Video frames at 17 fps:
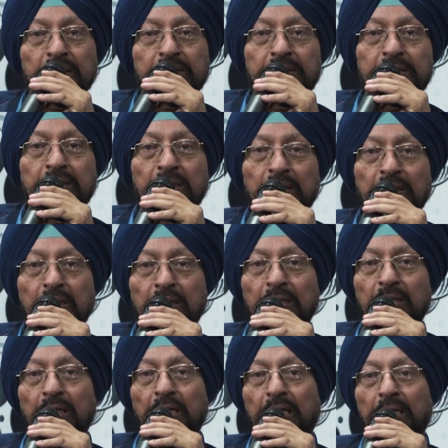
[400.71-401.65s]

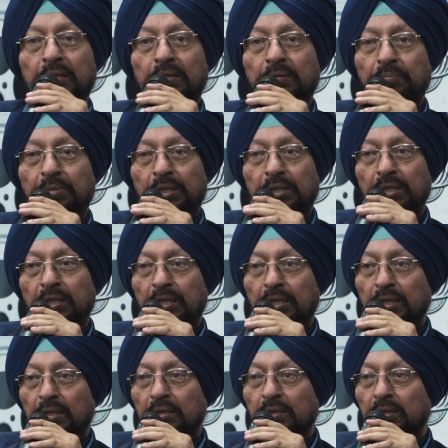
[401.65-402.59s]
external and
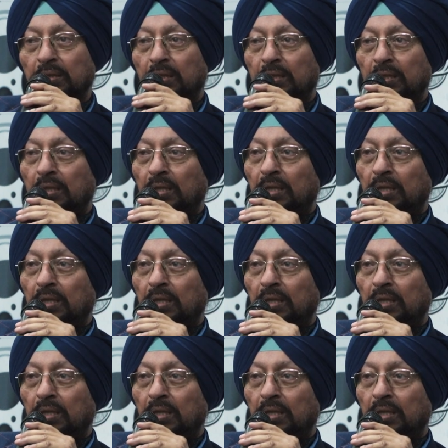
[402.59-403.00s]
material